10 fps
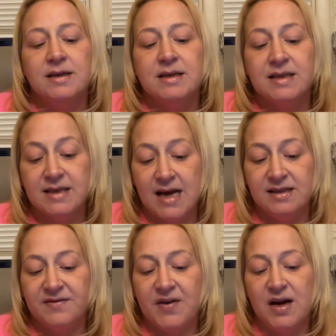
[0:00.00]

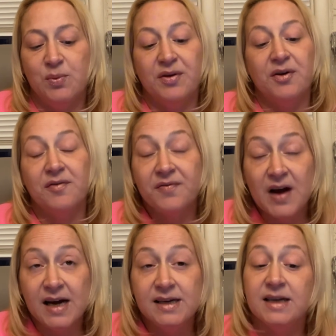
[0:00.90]
Satisfied with her
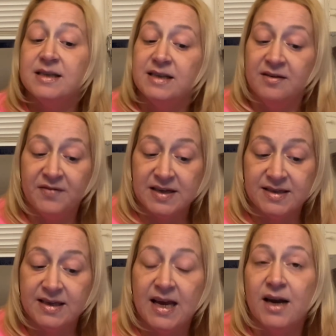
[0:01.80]
findings, the
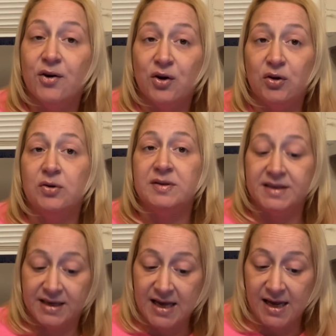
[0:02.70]
investigator closed the
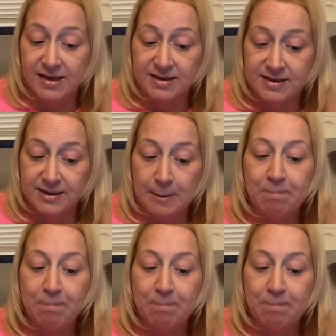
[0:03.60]
case.